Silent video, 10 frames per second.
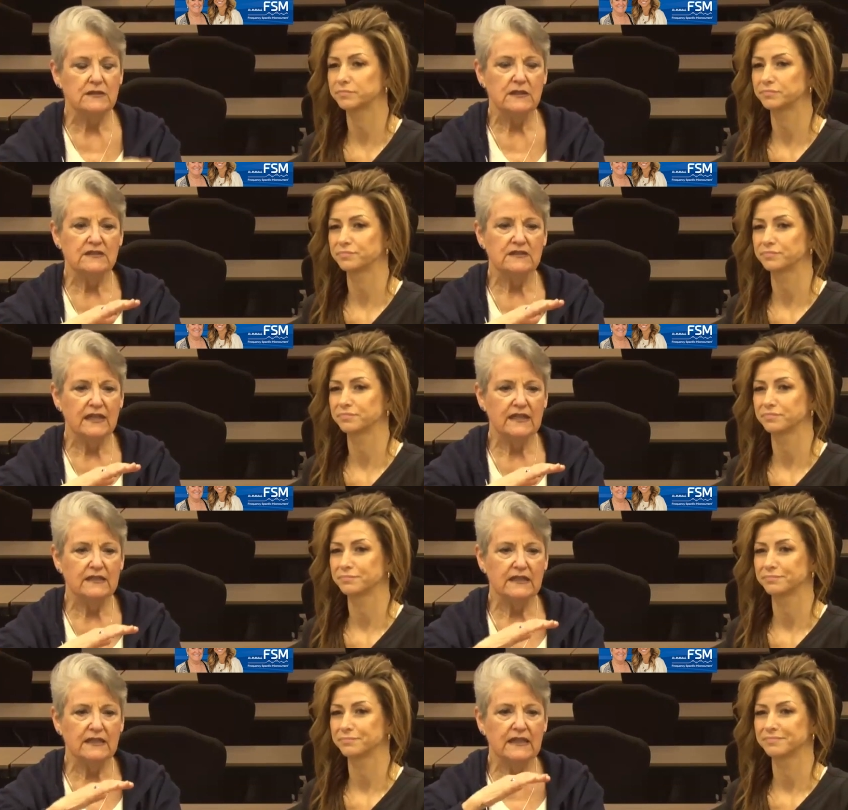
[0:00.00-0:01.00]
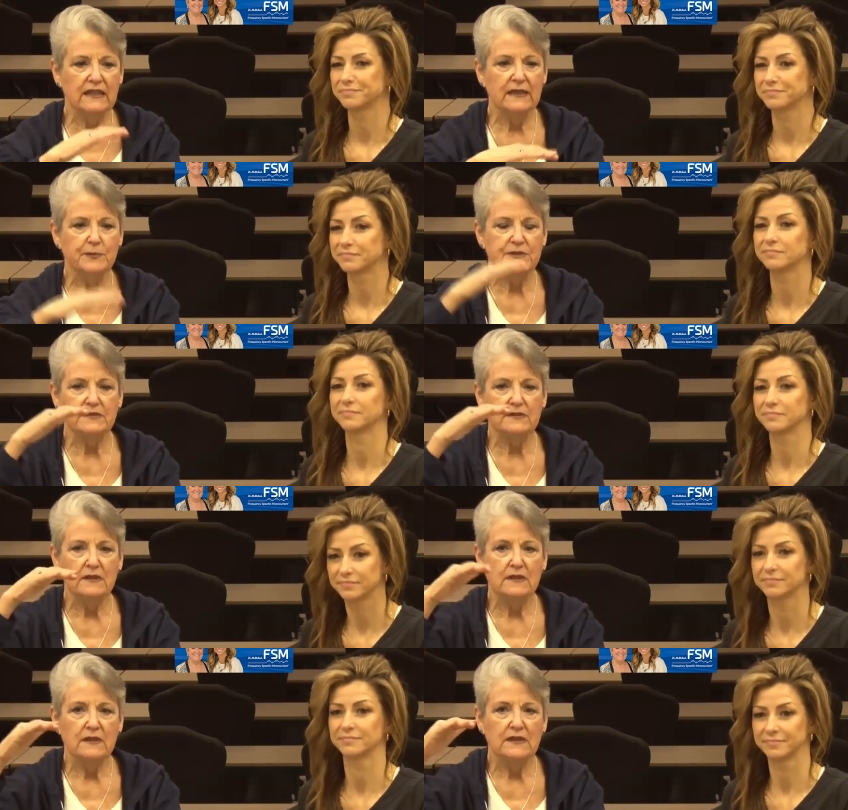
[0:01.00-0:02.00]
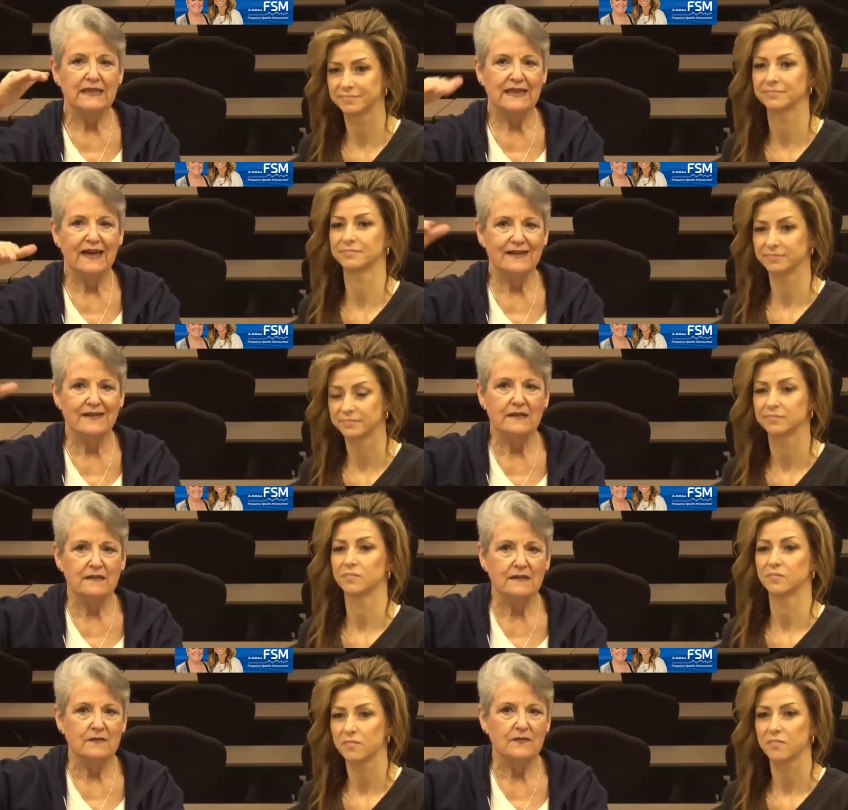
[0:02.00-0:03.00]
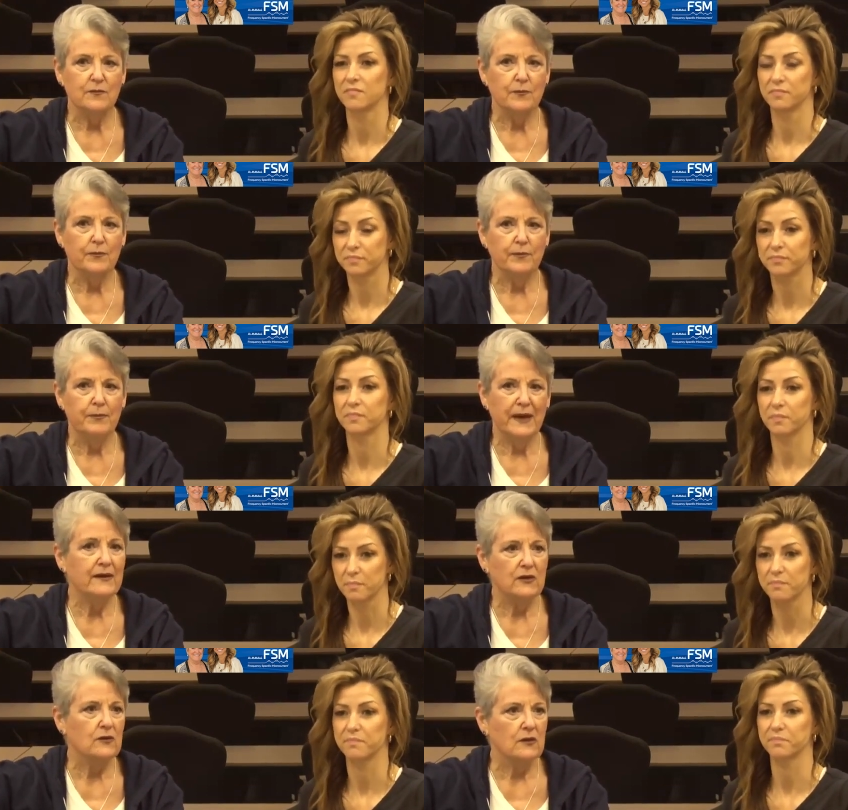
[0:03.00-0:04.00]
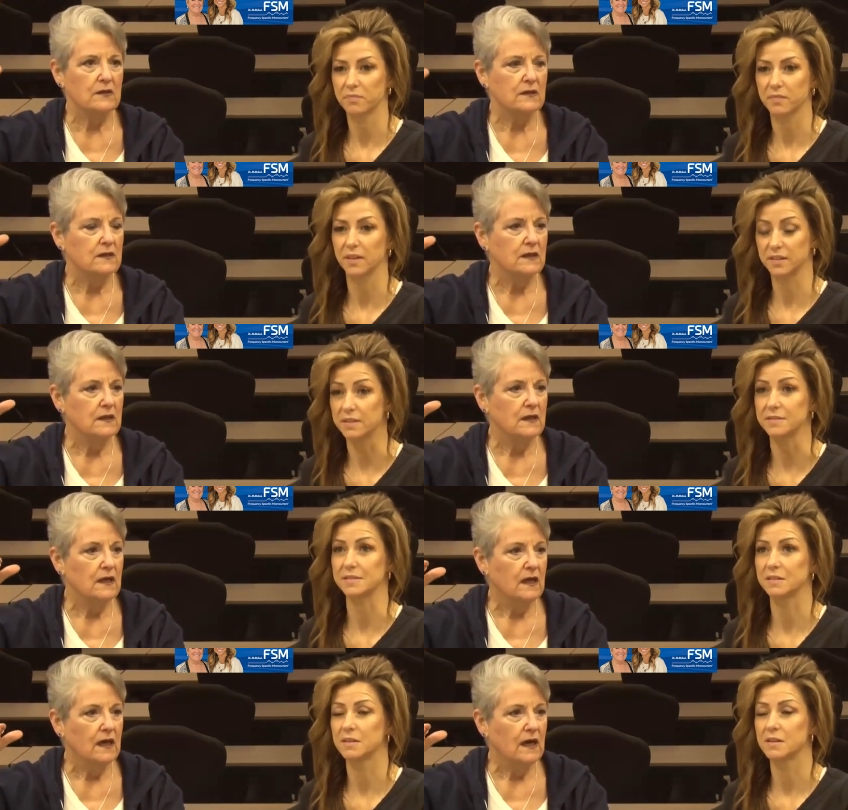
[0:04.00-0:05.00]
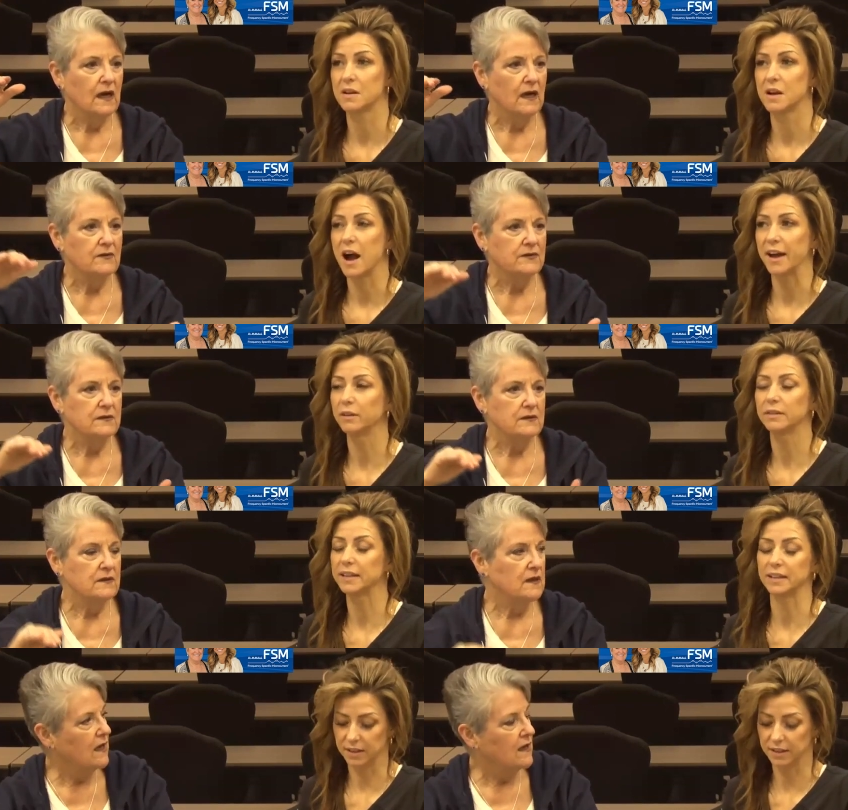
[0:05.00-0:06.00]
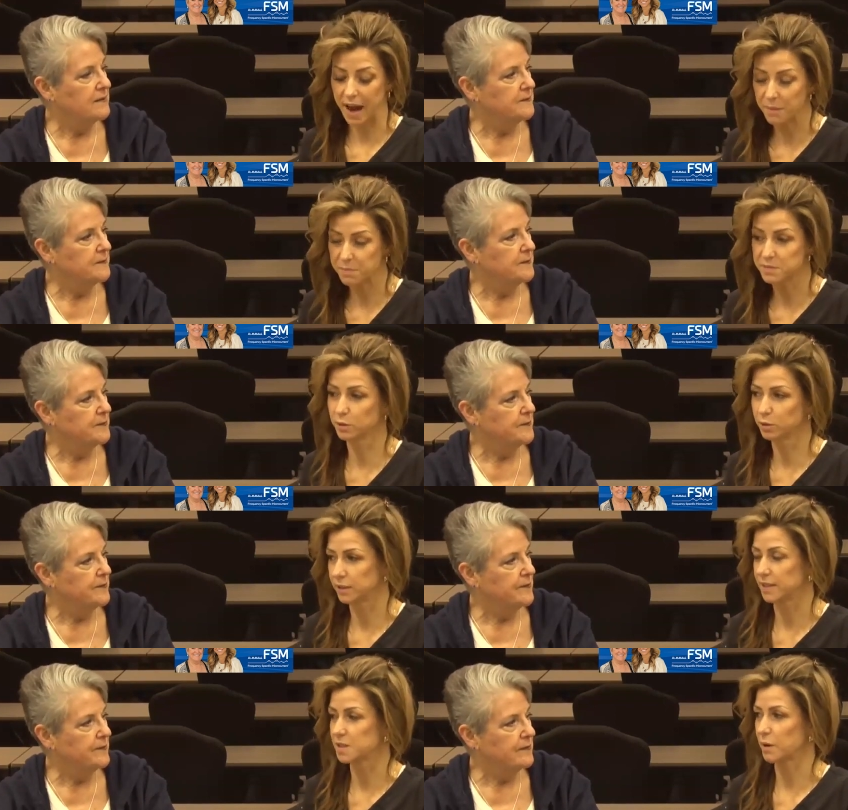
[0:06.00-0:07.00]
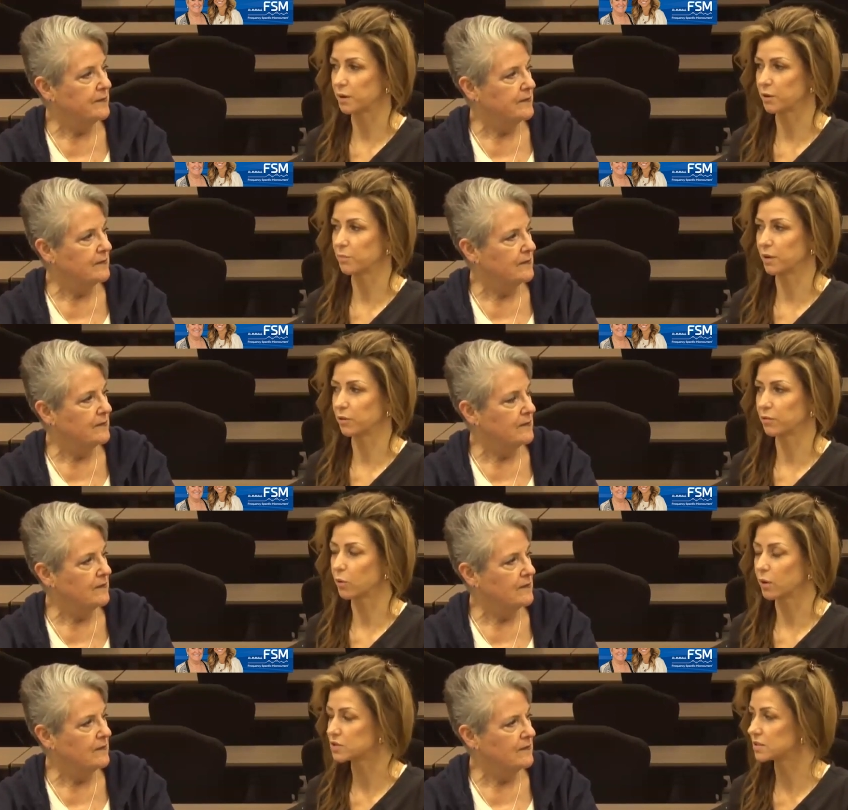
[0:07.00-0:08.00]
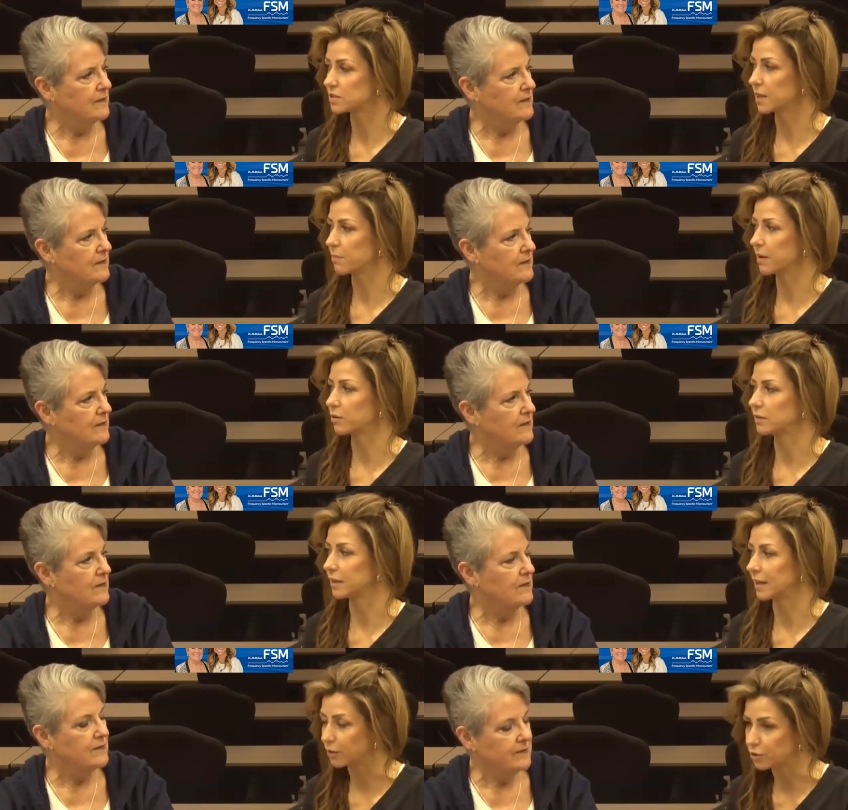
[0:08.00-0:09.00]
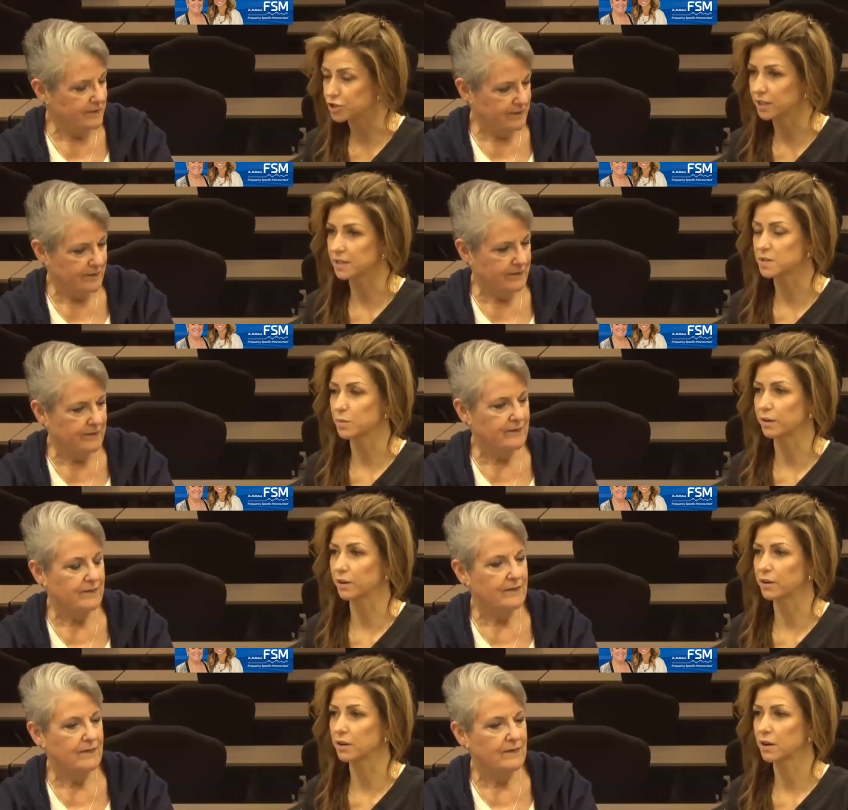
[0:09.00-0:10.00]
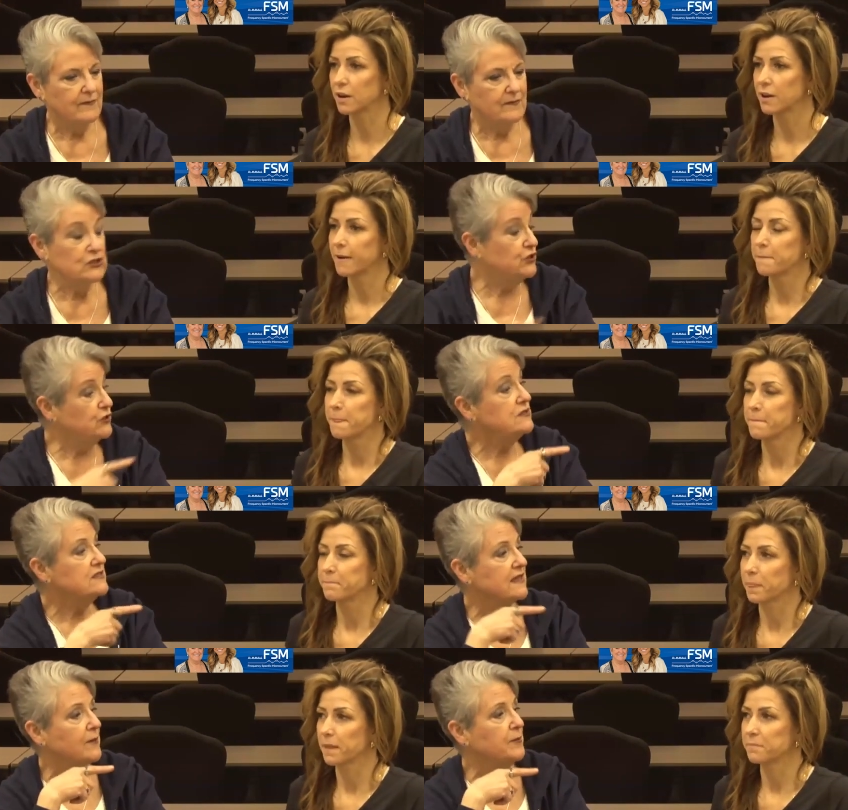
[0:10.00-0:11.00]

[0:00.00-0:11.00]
Speaker 1: it's like it keeps getting better. It does.
Speaker 2: I don't think it, it absolutely gets better and better. The questions get better, the energy gets better.
Speaker 1: The students get